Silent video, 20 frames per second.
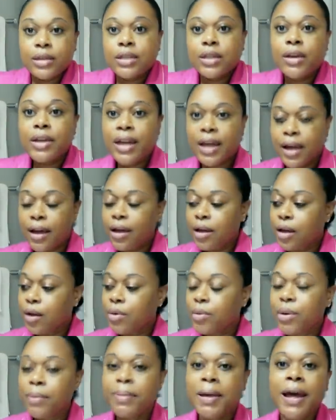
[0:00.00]
so yeah
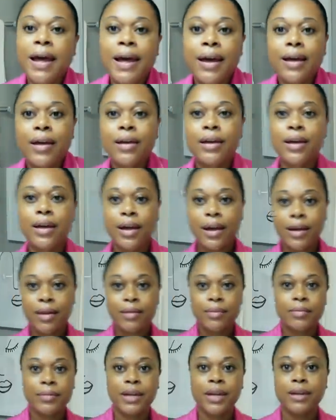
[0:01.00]
we're back i
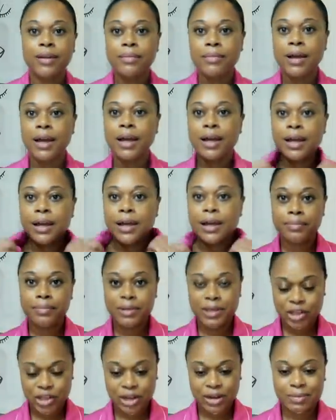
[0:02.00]
am in my
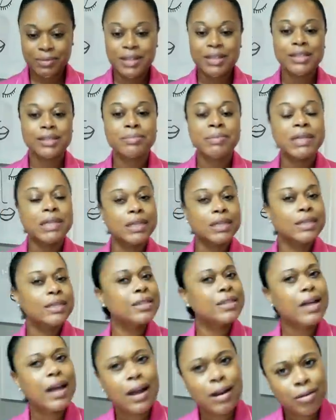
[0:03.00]
pajamas
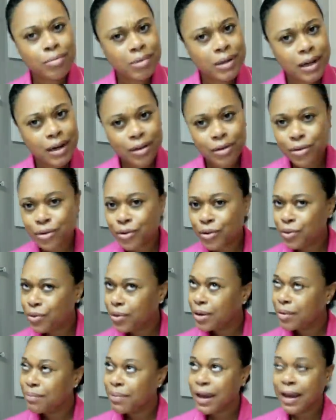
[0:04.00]
because i don't plan on
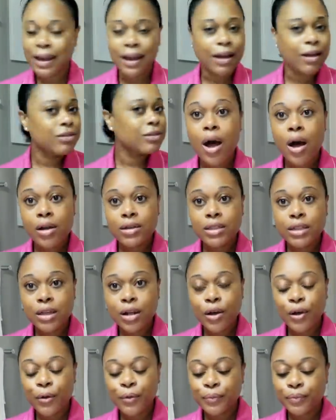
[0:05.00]
going back out
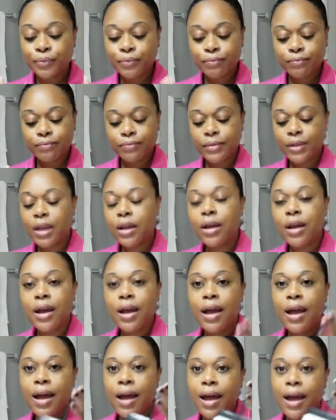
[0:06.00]
also
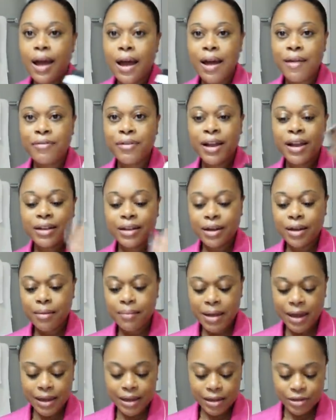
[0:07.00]
i forgot to come
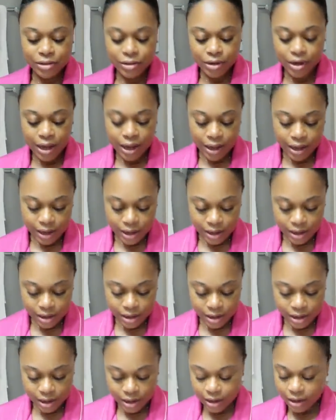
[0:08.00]
back yesterday
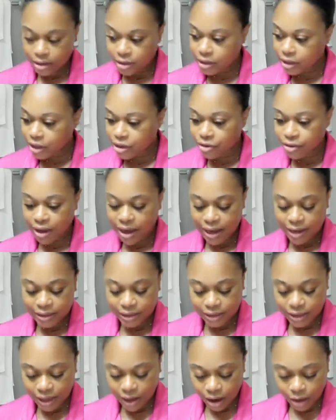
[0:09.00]
and tell you
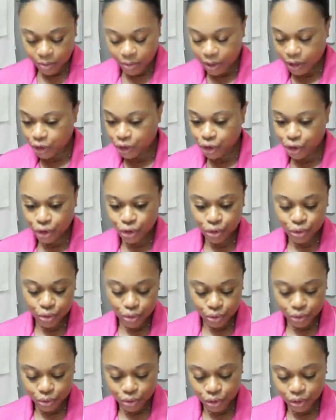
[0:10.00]
guys that i went
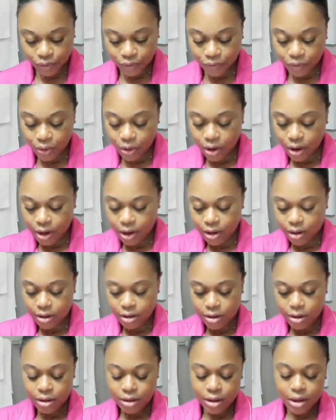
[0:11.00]
to
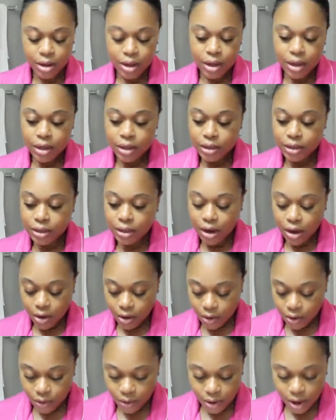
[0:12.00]
sephora
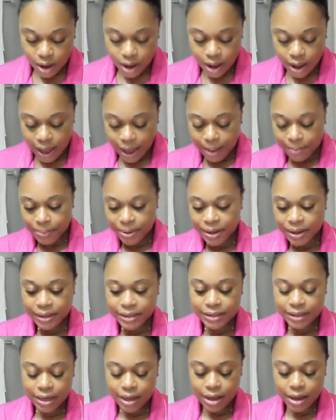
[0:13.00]
so i
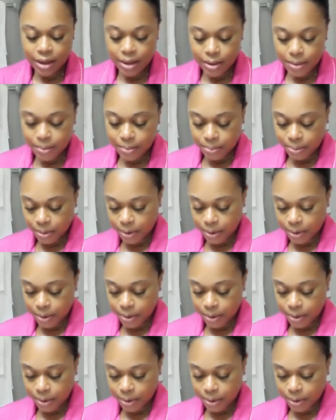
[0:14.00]
picked up